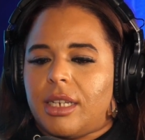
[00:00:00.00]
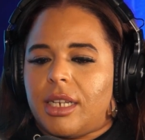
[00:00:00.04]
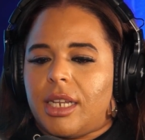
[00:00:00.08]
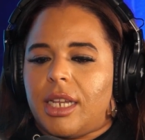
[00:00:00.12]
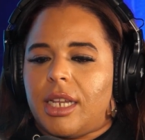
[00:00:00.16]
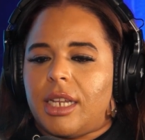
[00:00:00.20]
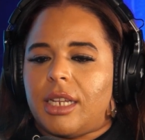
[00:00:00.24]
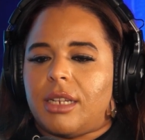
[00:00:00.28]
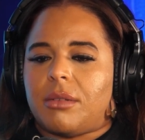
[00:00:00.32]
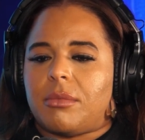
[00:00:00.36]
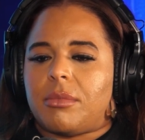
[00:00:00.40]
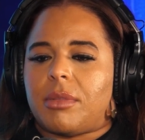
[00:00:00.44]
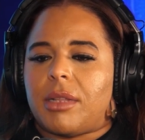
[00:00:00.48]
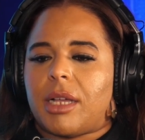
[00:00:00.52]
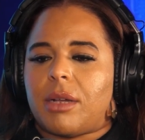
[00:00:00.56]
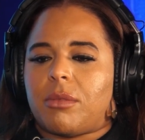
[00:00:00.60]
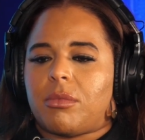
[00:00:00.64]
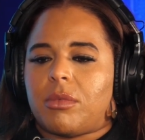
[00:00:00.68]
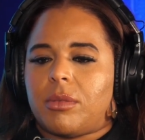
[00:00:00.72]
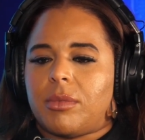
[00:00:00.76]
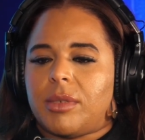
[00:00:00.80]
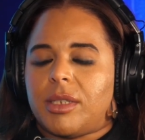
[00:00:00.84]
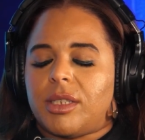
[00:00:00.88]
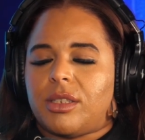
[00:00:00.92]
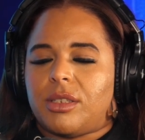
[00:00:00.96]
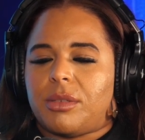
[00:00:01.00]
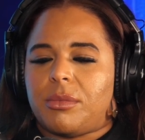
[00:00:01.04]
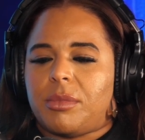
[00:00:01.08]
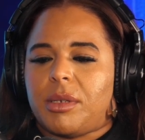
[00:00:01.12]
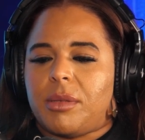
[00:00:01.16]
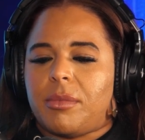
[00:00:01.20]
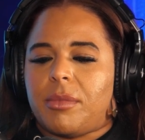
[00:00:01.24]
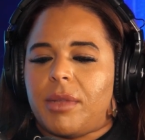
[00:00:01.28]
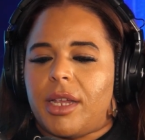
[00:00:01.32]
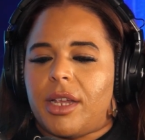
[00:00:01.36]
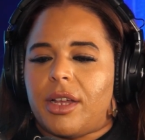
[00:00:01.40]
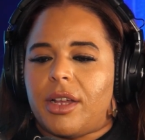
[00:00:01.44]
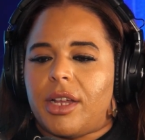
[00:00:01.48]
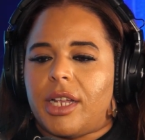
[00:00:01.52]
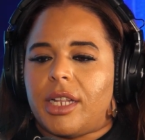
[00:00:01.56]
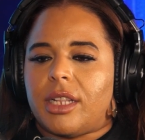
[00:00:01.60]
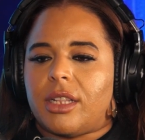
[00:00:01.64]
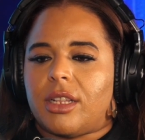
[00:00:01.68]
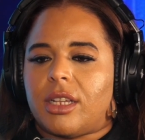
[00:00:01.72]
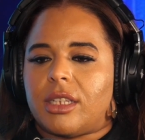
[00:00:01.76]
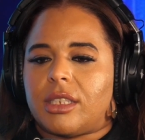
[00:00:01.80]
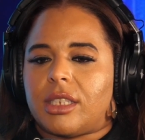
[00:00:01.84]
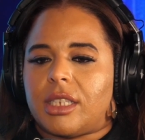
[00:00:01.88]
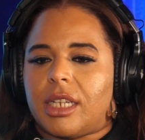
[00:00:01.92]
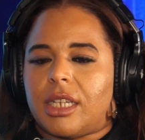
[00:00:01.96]
and black woman to be mayor in
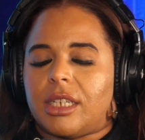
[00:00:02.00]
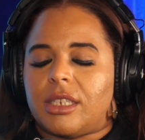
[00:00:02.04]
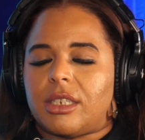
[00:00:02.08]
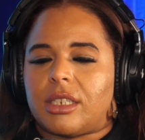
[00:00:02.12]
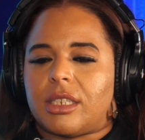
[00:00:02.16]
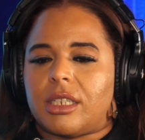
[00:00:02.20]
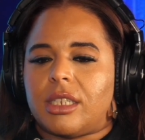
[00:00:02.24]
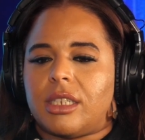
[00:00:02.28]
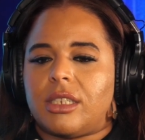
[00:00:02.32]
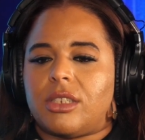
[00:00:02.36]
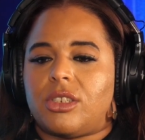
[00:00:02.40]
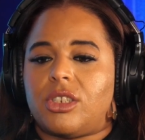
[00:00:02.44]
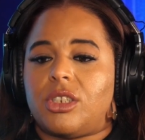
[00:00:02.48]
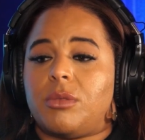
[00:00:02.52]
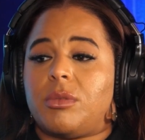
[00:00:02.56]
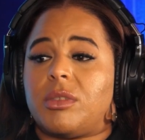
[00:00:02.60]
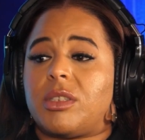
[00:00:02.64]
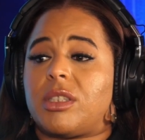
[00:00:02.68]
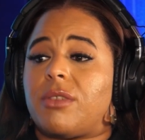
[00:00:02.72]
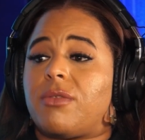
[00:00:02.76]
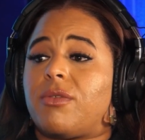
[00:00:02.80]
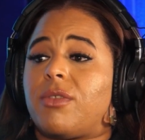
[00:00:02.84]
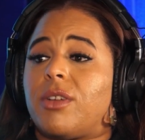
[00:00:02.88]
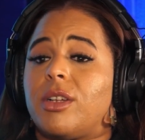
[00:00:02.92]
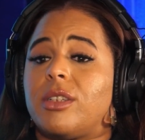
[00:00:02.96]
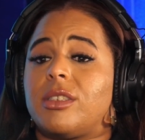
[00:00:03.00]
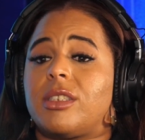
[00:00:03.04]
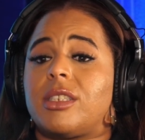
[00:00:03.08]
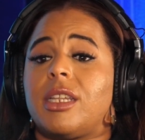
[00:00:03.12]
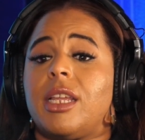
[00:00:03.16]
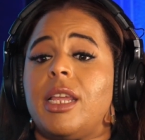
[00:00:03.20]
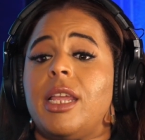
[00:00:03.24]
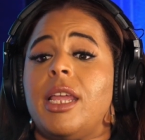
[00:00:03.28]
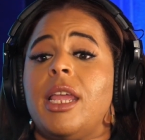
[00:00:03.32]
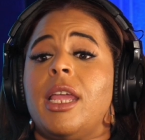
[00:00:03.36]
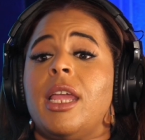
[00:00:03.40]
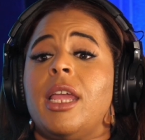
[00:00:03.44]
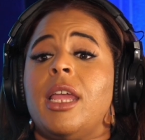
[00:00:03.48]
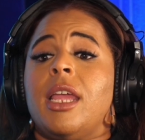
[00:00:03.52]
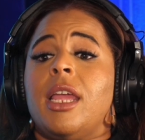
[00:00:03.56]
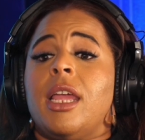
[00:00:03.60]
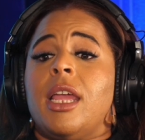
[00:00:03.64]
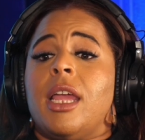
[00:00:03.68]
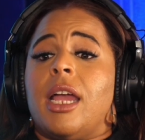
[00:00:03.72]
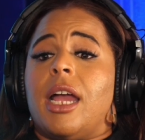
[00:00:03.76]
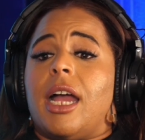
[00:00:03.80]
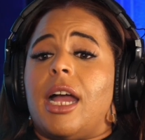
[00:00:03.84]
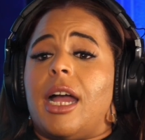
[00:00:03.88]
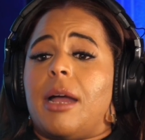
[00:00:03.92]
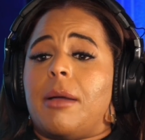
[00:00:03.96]
Los Angeles. She was the first
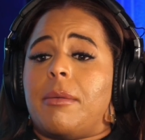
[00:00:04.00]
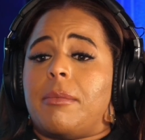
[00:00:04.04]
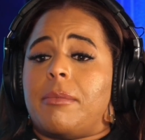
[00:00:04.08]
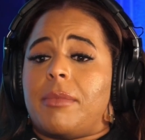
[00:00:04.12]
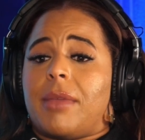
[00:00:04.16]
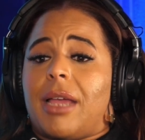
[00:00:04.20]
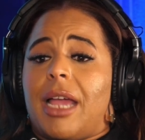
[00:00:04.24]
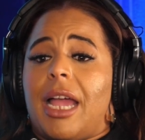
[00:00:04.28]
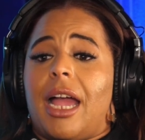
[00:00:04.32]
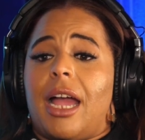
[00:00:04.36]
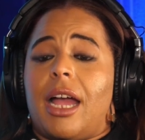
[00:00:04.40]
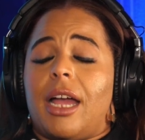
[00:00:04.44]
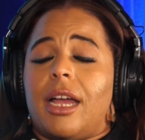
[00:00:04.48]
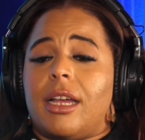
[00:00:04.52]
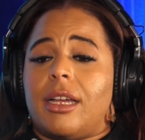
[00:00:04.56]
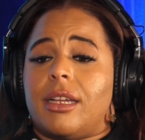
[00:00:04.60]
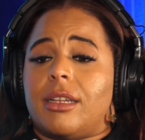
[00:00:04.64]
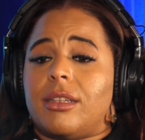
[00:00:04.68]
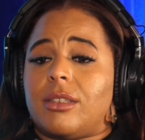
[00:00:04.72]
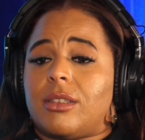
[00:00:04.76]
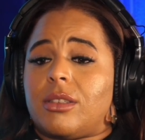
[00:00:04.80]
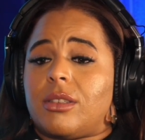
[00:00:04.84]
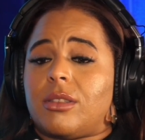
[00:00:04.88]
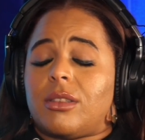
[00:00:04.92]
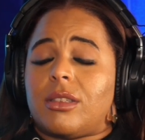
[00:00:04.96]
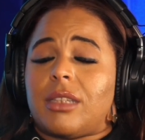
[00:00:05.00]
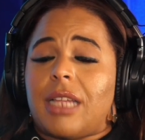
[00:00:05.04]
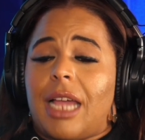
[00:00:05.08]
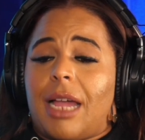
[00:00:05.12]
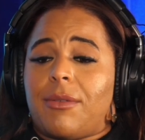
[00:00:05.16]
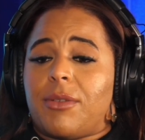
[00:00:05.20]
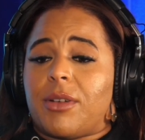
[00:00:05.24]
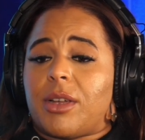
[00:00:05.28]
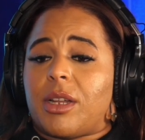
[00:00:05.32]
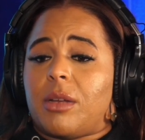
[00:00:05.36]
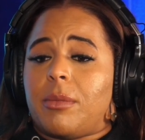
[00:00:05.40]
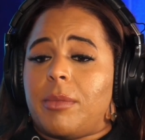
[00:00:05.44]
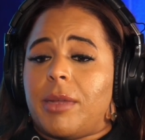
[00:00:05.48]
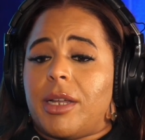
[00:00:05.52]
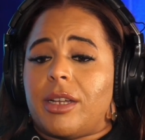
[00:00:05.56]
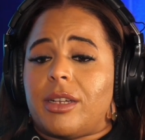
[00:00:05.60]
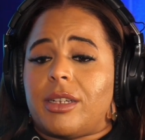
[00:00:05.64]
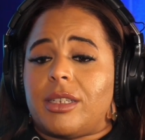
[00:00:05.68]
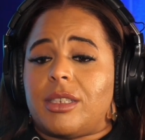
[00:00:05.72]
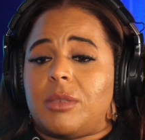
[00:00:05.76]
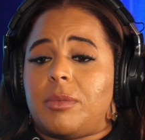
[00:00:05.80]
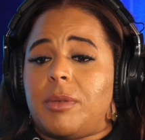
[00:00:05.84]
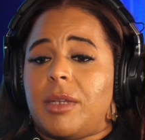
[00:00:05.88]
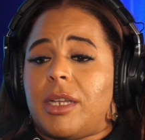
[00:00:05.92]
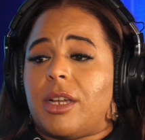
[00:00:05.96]
um, uh, African
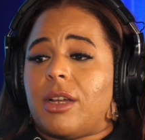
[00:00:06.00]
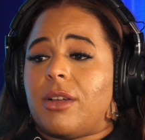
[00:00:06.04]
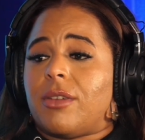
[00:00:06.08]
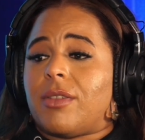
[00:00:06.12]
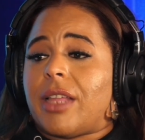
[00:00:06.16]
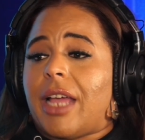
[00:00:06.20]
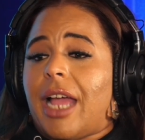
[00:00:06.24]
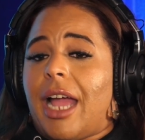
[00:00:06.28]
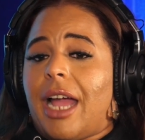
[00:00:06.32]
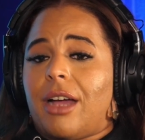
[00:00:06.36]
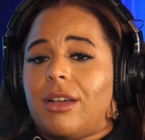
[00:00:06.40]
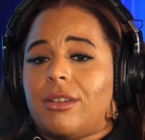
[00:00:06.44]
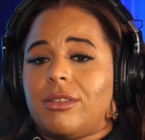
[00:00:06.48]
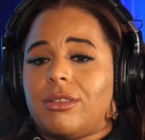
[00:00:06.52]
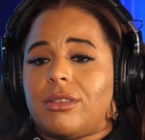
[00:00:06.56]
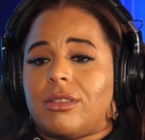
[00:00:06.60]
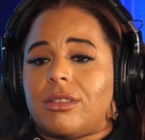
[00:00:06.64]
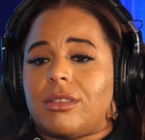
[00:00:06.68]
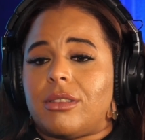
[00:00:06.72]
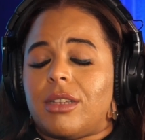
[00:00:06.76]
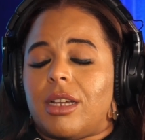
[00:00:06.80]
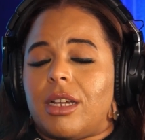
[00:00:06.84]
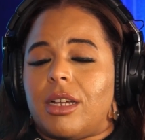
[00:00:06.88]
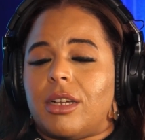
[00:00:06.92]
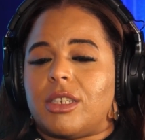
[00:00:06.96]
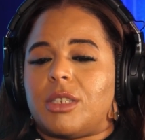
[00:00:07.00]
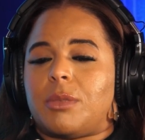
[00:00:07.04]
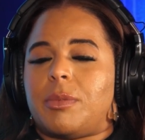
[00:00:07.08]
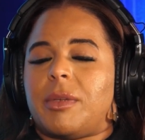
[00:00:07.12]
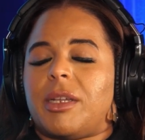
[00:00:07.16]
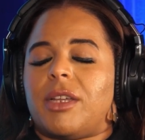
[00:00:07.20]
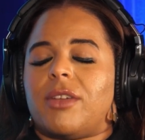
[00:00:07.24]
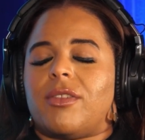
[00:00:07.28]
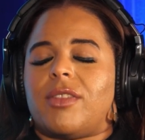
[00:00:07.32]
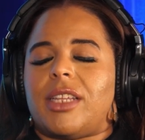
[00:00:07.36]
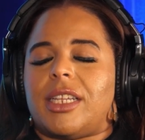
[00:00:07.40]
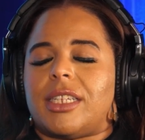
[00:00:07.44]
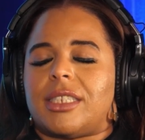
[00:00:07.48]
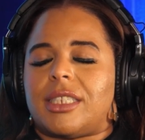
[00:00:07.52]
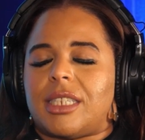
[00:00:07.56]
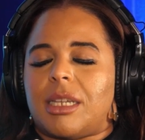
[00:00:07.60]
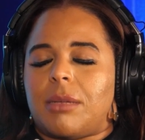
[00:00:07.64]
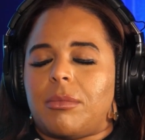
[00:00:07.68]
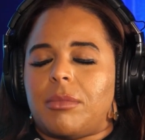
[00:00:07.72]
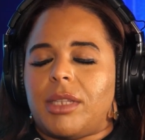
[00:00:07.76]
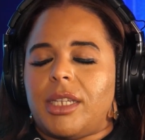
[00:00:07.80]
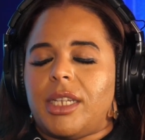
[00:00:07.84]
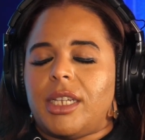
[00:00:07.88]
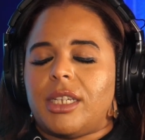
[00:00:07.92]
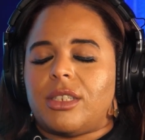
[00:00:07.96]
American Speaker of the House, Speaker of the
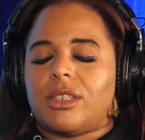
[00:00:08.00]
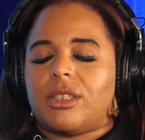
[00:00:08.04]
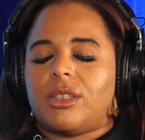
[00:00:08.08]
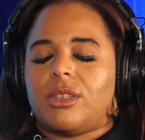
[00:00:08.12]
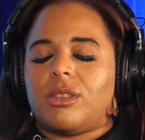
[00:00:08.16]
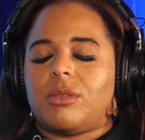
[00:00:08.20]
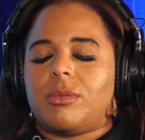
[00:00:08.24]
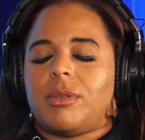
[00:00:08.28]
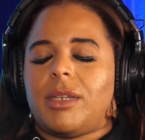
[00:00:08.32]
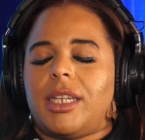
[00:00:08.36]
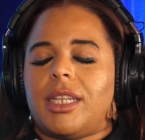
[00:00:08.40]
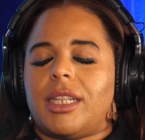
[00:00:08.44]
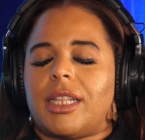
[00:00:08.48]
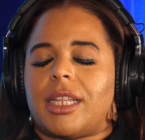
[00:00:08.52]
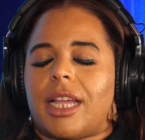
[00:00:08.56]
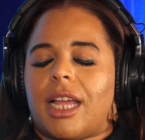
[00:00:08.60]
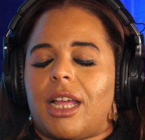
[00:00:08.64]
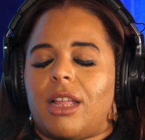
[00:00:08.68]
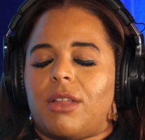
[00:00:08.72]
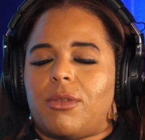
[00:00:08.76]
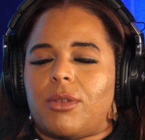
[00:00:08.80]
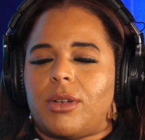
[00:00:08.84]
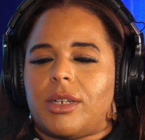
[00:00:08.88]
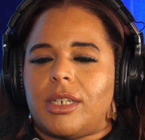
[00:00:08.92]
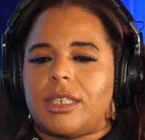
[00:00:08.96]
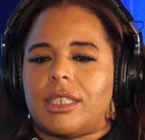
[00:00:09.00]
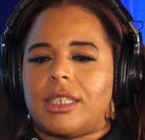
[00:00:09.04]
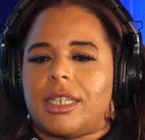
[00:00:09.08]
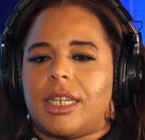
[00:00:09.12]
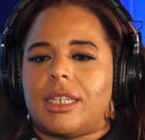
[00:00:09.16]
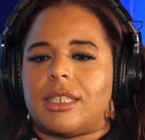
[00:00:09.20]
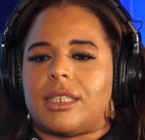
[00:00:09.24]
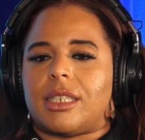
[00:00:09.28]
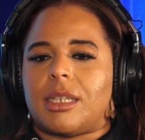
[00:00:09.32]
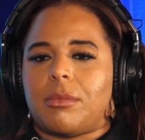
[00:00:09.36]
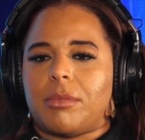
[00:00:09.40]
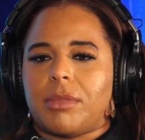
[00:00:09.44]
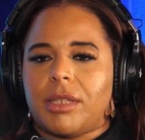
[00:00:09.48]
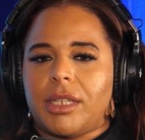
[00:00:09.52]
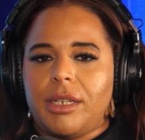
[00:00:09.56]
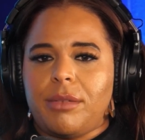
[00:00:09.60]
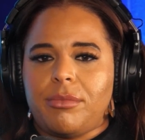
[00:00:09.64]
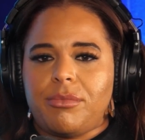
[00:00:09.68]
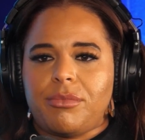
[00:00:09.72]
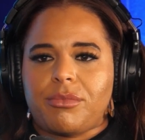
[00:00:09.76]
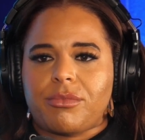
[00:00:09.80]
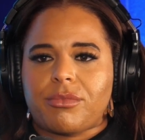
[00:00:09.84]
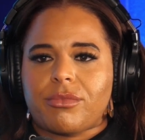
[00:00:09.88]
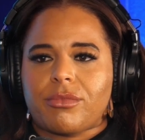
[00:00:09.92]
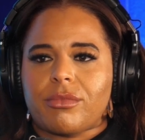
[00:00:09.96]
Assembly, excuse me, in the California State Assembly.
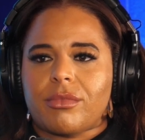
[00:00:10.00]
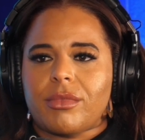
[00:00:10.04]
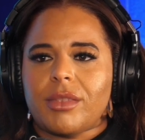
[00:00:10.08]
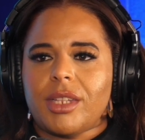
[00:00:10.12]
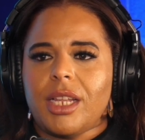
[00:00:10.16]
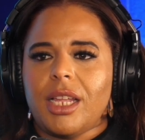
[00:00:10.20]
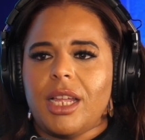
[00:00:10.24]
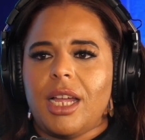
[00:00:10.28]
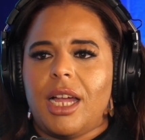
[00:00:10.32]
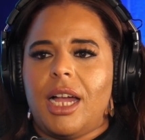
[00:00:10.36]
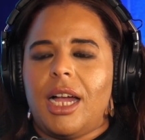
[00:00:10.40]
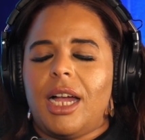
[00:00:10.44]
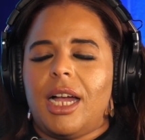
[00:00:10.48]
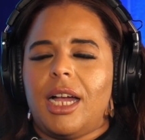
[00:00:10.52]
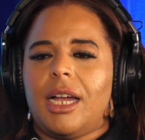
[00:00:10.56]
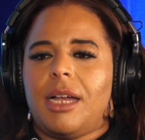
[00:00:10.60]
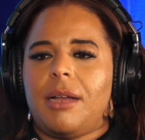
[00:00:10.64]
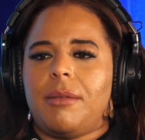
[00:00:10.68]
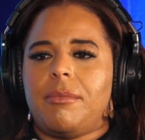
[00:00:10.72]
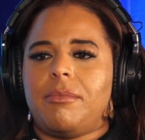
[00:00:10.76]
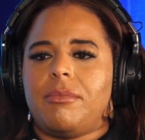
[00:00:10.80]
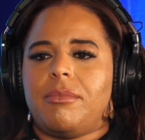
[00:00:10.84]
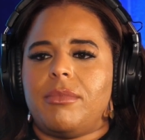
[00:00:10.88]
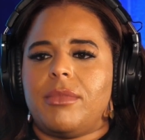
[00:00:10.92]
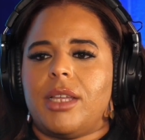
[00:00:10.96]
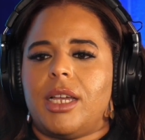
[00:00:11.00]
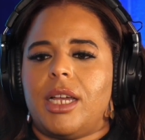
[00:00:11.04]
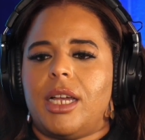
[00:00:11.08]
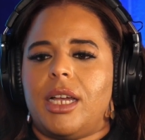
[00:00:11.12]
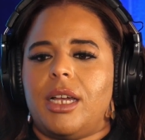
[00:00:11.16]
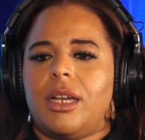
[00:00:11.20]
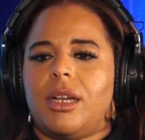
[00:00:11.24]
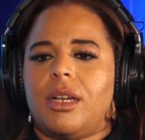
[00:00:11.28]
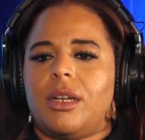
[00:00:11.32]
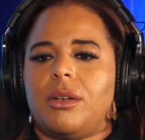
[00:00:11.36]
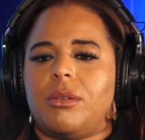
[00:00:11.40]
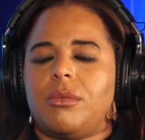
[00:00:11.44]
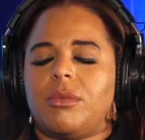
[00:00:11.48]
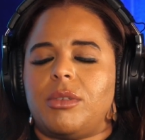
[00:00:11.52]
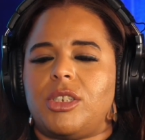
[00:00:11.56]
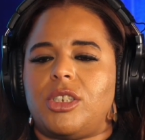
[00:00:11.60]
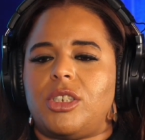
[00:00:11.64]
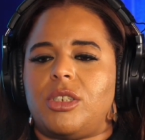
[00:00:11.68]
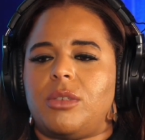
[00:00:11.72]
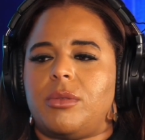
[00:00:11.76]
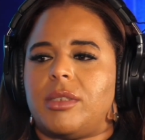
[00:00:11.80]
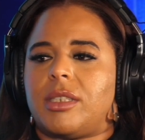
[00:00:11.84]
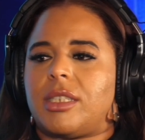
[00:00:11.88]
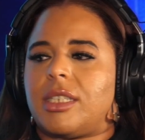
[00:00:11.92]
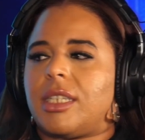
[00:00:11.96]
When
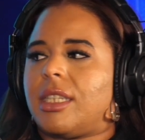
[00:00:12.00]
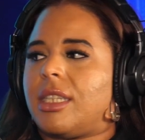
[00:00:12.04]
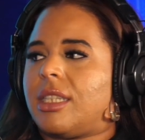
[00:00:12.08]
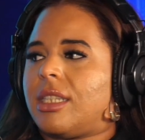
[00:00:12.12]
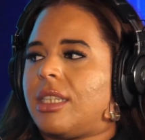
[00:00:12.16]
she was in